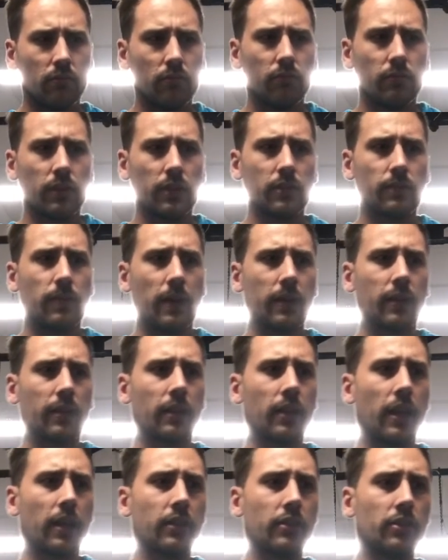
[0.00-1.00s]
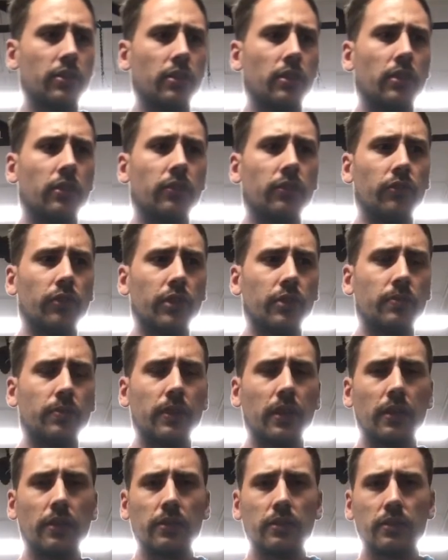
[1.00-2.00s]
There's speculation over Rich
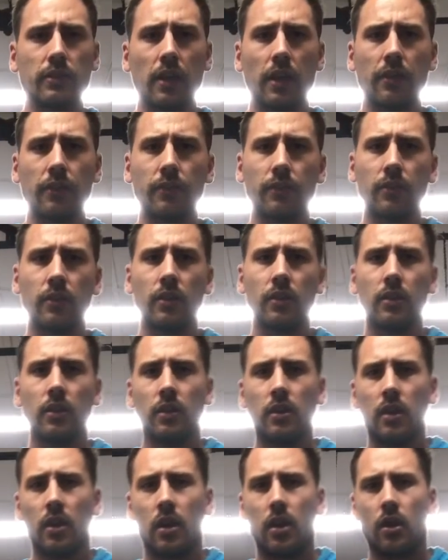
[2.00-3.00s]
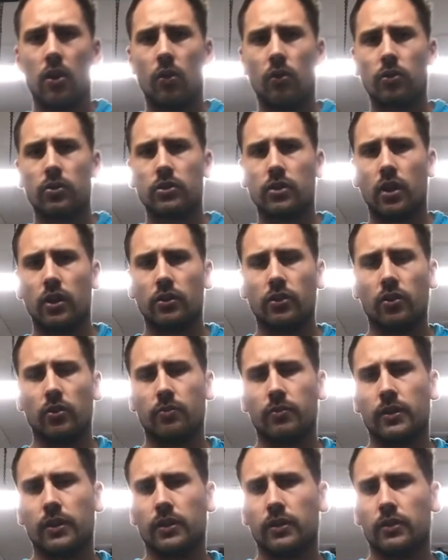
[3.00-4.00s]
Piana's death also not
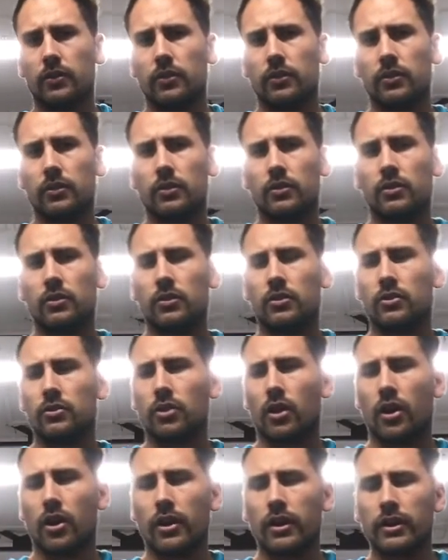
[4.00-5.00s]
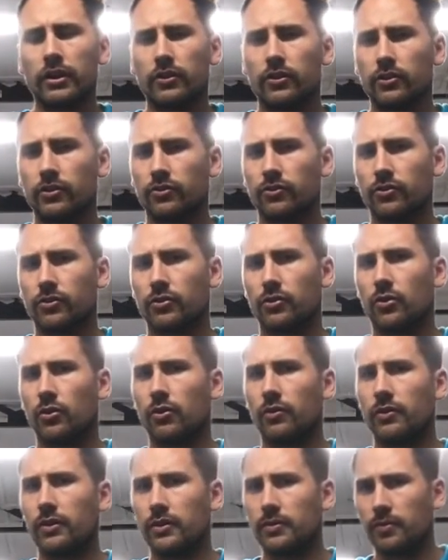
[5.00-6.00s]
being directly as a result
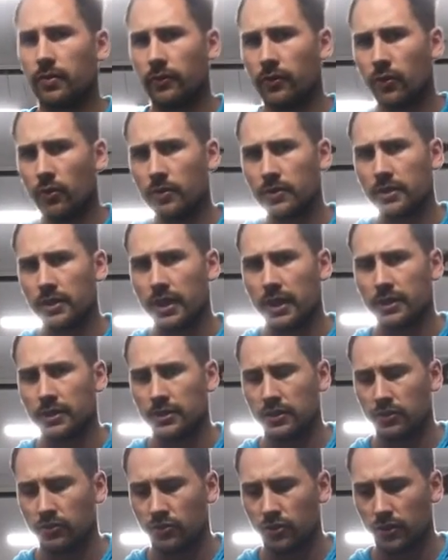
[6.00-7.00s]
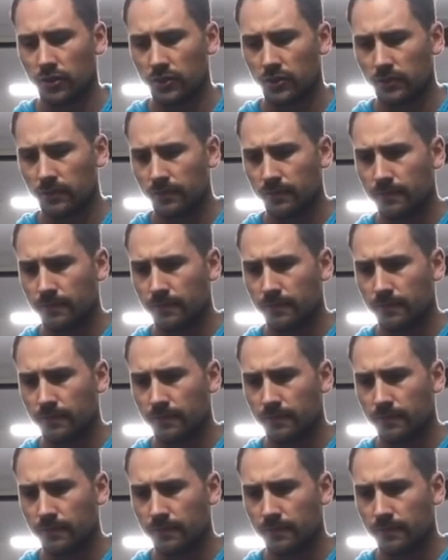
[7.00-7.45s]
of his performance enhancing drugs.